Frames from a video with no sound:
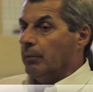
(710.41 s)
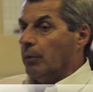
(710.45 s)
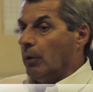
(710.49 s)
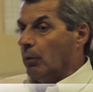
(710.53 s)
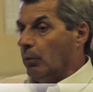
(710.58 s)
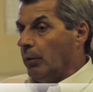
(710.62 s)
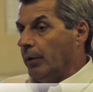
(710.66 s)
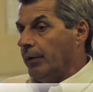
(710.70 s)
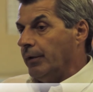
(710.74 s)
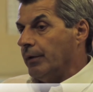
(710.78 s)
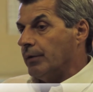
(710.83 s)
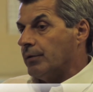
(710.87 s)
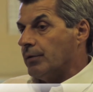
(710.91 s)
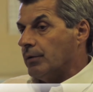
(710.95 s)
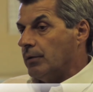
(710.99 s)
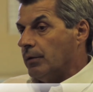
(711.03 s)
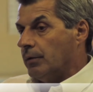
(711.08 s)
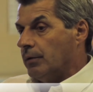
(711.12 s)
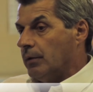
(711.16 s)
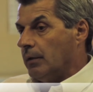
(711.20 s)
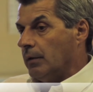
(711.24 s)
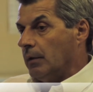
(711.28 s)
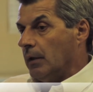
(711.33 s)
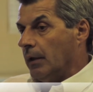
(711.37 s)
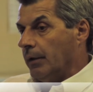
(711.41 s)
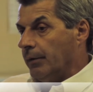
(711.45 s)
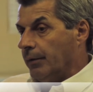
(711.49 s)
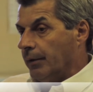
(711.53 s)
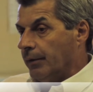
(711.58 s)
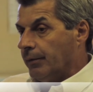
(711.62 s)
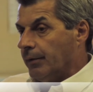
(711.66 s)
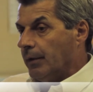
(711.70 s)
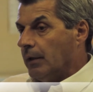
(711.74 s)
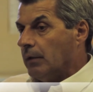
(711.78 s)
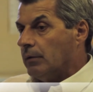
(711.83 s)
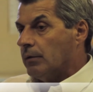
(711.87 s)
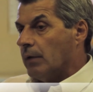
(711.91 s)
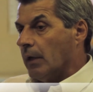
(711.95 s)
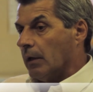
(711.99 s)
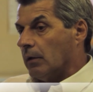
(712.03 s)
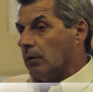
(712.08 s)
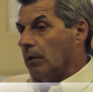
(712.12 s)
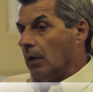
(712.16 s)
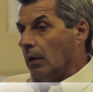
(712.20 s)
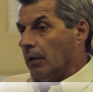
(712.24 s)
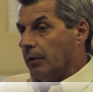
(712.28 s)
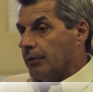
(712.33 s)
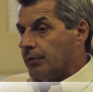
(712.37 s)
but with this the Think
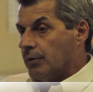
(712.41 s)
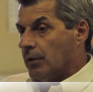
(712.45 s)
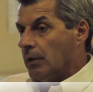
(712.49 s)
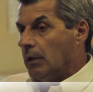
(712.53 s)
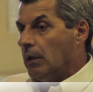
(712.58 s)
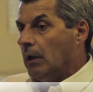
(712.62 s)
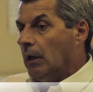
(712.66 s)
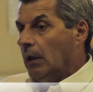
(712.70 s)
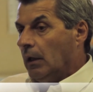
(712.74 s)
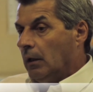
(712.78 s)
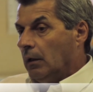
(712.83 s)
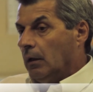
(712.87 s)
technology,